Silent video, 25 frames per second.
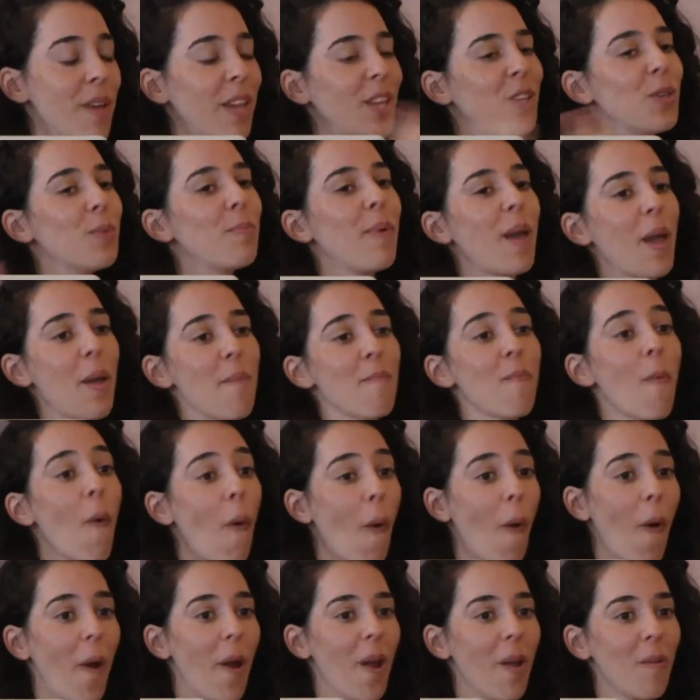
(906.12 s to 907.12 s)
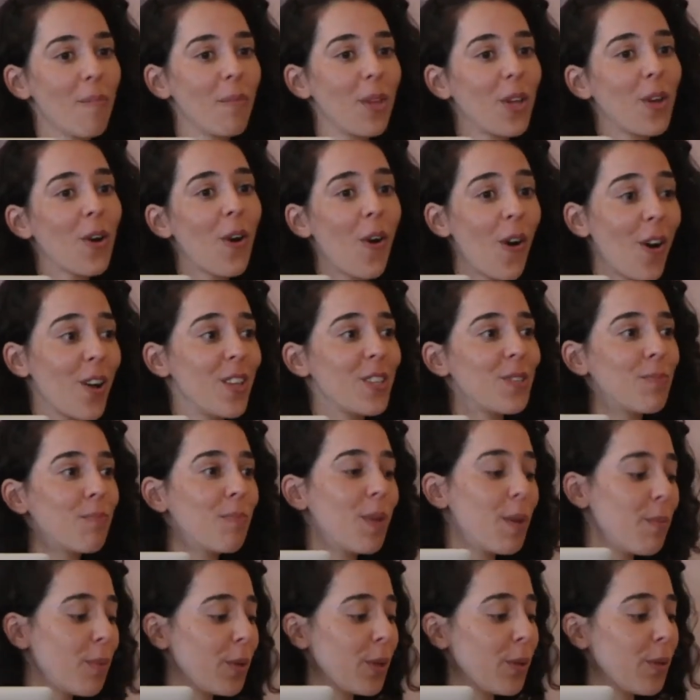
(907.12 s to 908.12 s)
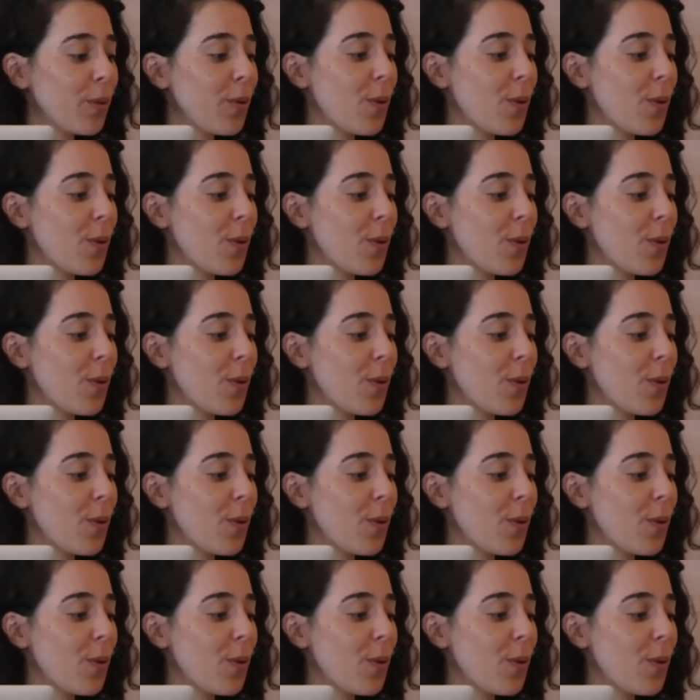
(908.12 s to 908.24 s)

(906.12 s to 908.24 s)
you pay more, because people